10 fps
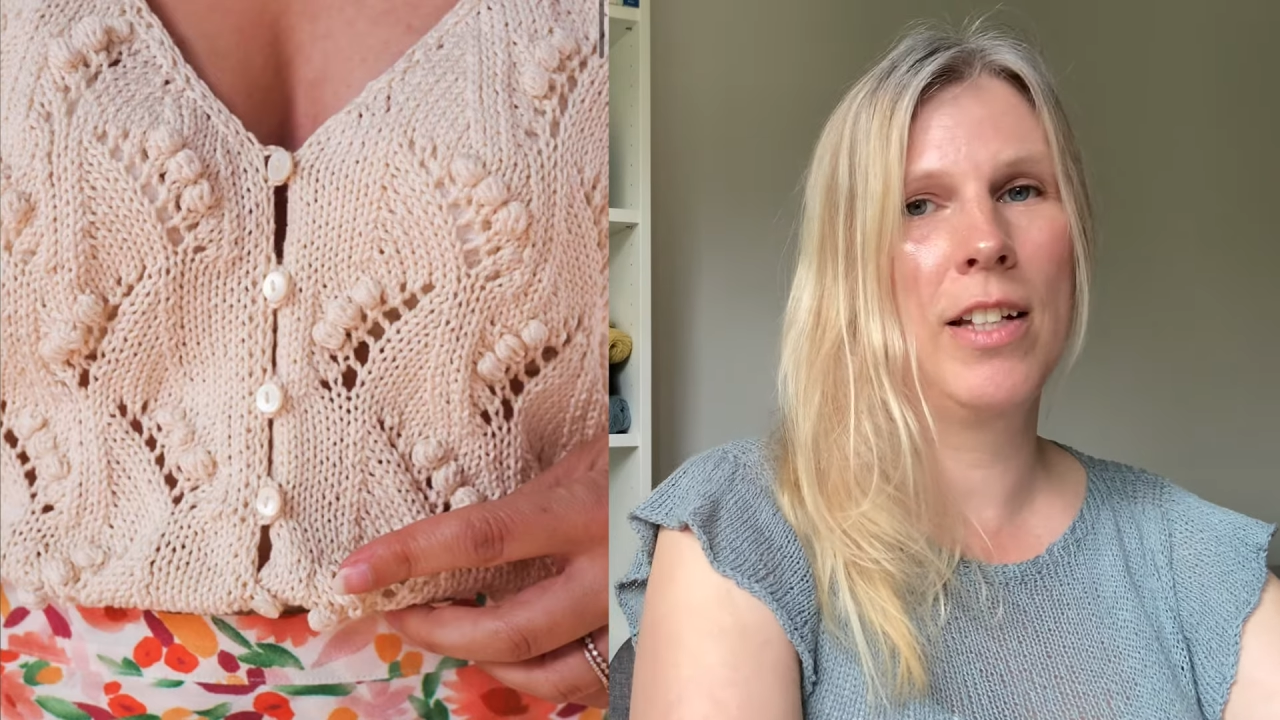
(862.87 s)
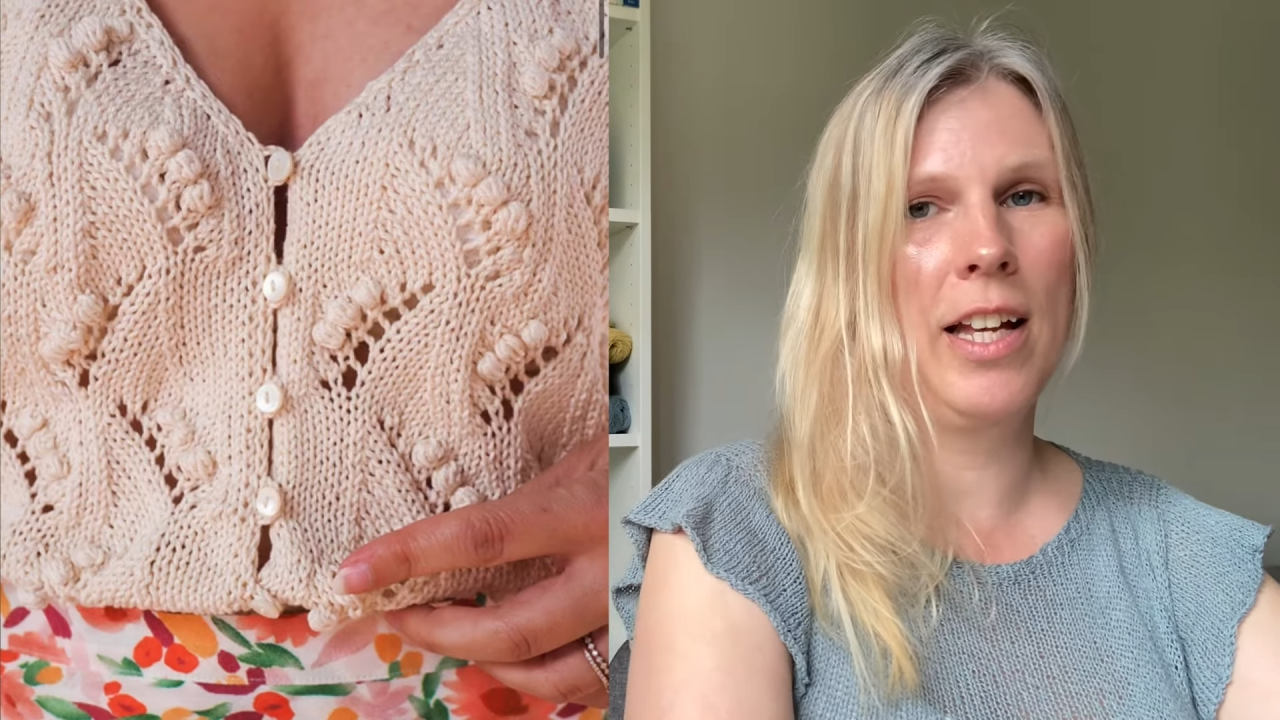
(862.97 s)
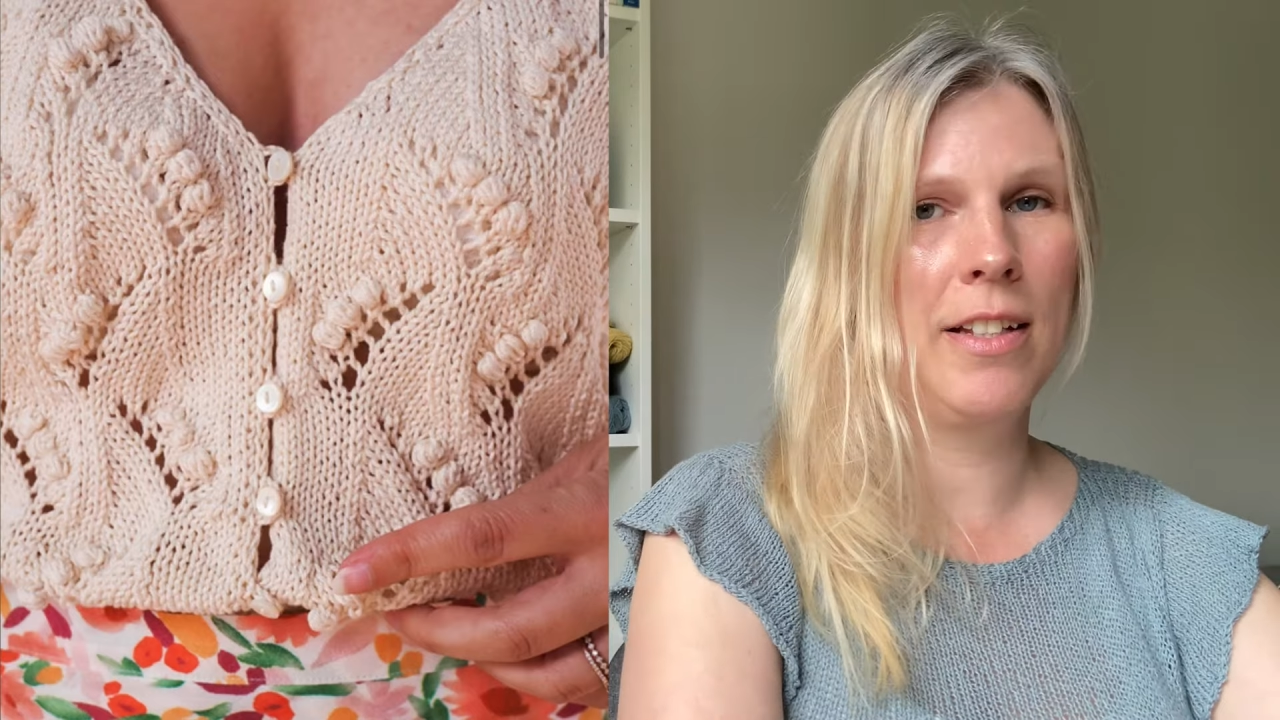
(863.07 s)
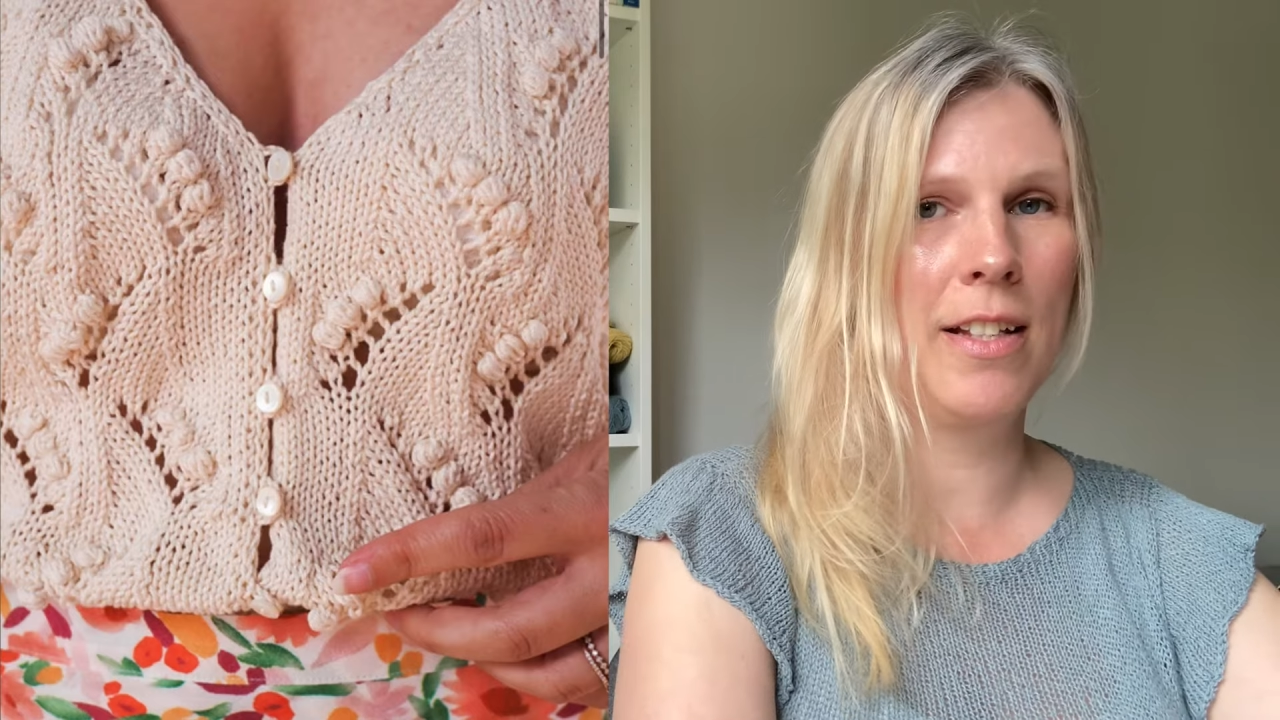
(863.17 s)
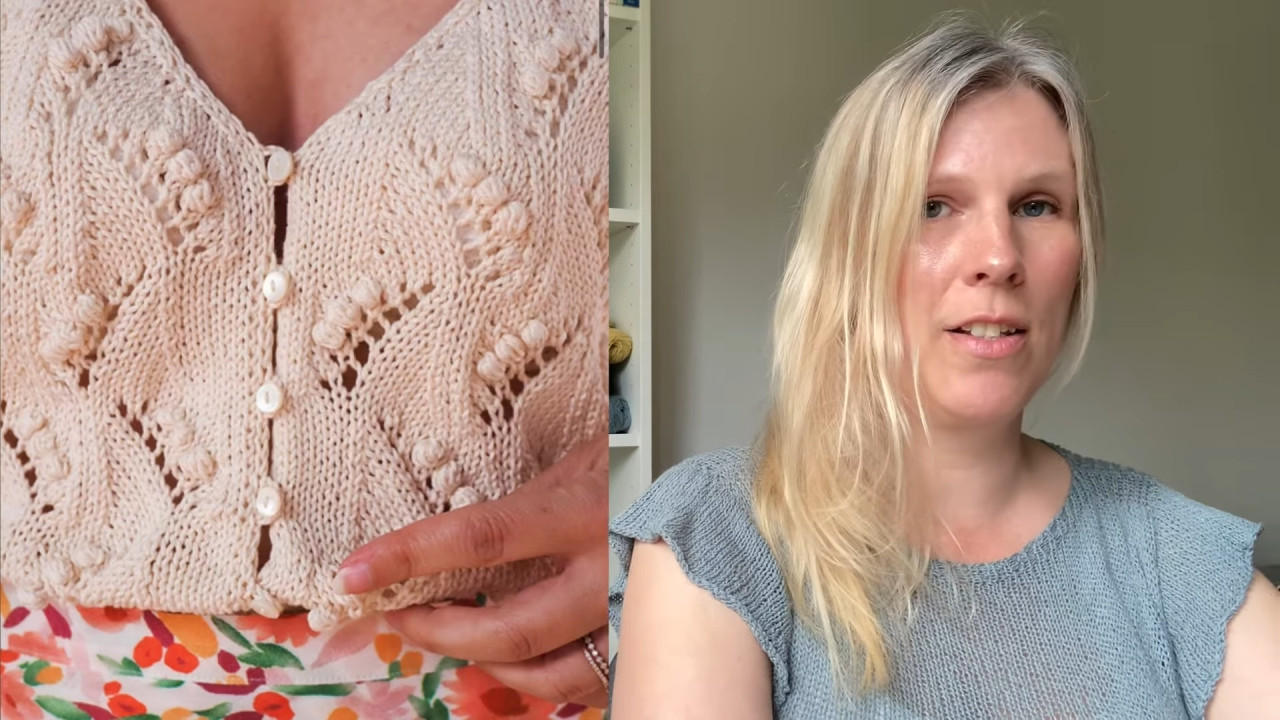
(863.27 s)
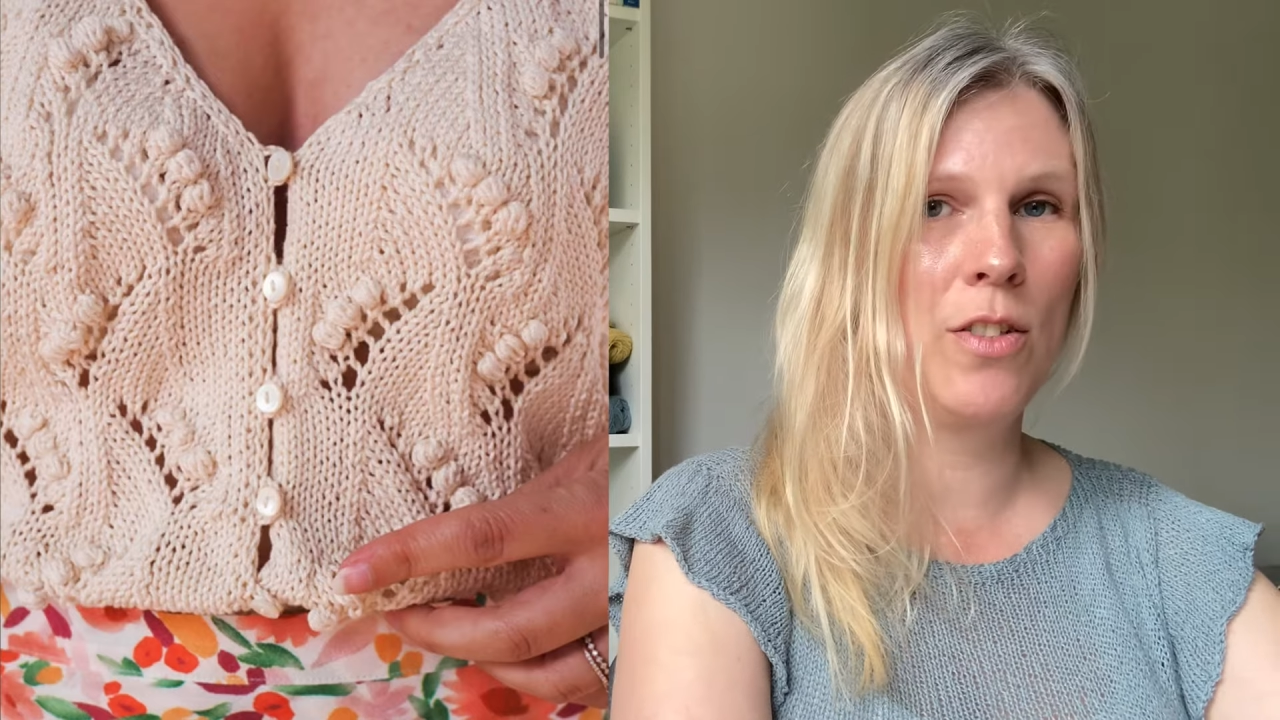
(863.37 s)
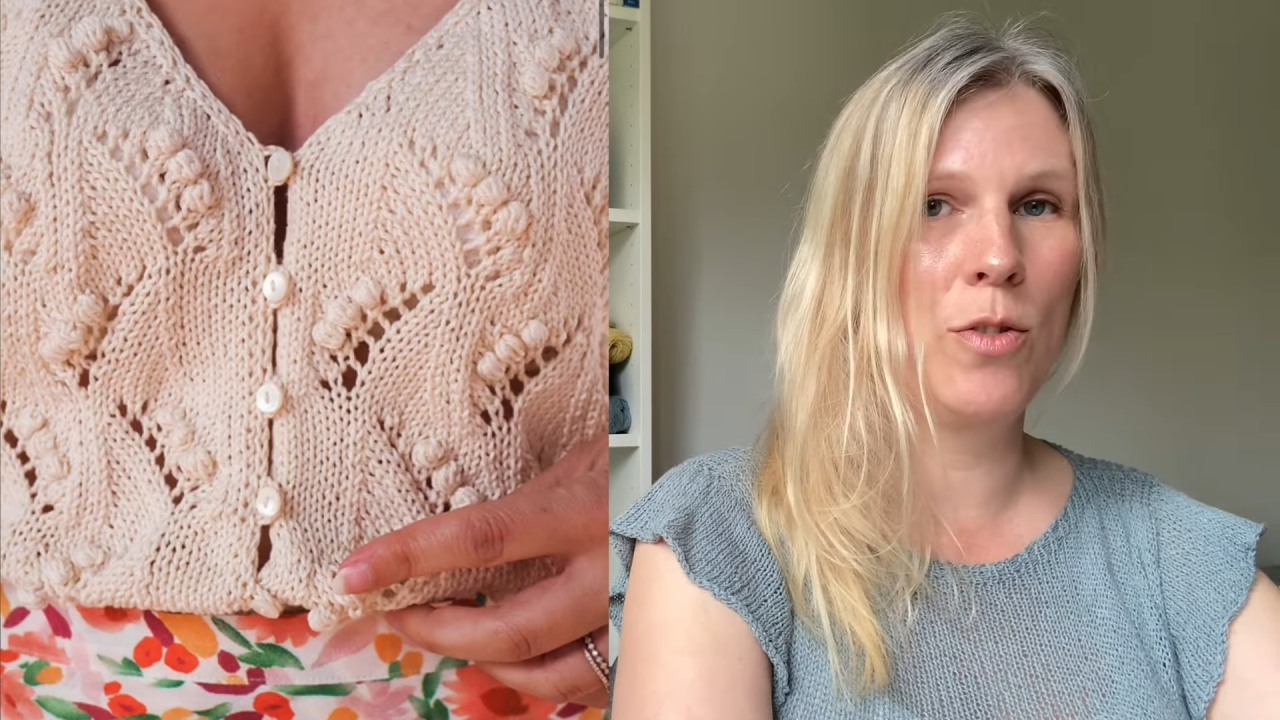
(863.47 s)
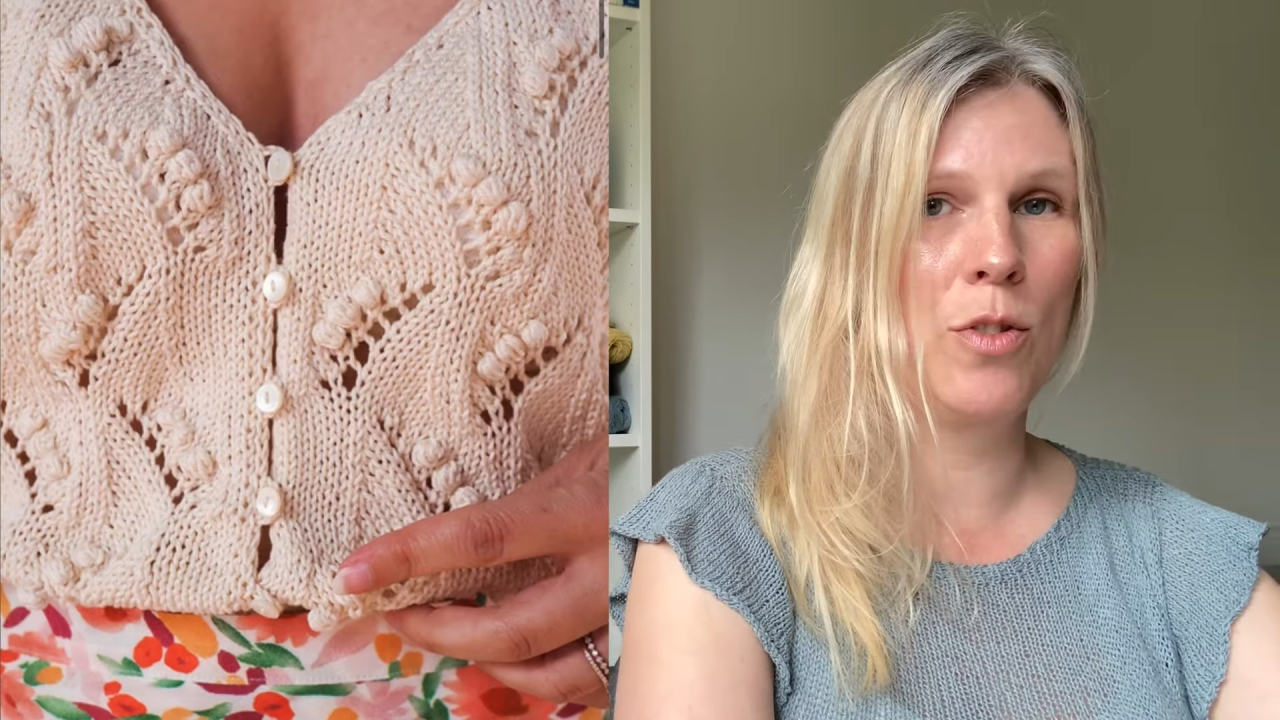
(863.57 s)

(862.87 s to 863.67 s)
XS to